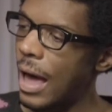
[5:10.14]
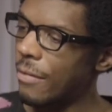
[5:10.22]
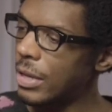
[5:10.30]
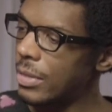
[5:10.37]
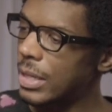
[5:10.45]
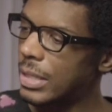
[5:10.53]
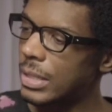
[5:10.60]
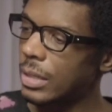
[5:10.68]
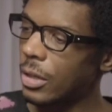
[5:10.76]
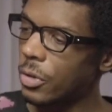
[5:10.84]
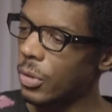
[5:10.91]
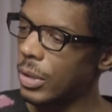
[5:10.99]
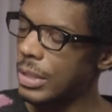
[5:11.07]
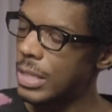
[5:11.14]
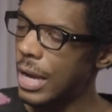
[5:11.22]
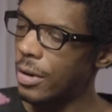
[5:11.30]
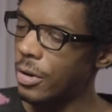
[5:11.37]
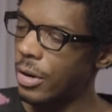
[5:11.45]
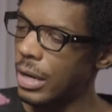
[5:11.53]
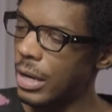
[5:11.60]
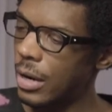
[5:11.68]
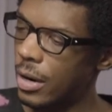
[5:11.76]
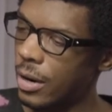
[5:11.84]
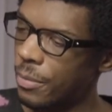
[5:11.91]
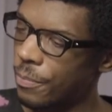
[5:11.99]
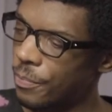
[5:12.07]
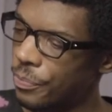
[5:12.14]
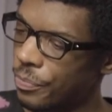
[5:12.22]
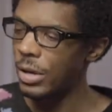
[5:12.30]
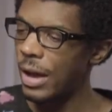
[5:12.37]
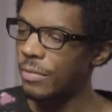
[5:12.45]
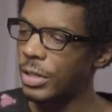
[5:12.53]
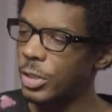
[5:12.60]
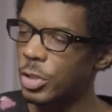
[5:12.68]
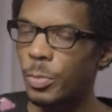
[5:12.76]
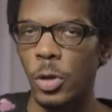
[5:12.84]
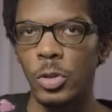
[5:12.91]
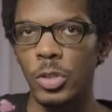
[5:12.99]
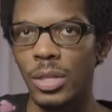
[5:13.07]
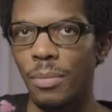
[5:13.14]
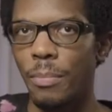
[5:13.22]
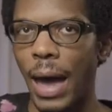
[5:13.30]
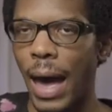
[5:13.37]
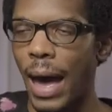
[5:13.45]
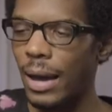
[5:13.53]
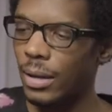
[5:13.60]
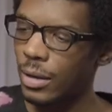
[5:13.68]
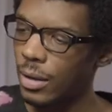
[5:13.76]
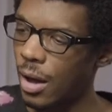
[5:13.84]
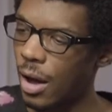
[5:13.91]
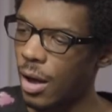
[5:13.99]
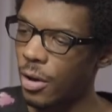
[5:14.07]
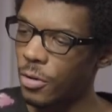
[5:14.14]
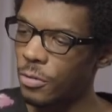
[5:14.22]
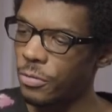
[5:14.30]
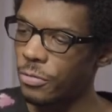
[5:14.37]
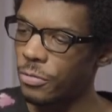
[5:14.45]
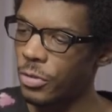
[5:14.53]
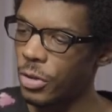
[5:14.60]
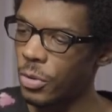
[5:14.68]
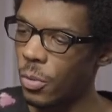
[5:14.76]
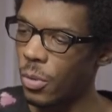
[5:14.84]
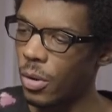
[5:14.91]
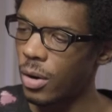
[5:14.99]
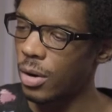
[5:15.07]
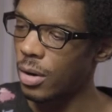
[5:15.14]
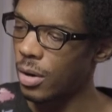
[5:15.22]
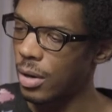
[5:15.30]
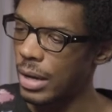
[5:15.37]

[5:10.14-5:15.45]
having this little container here, you have to expose the back of your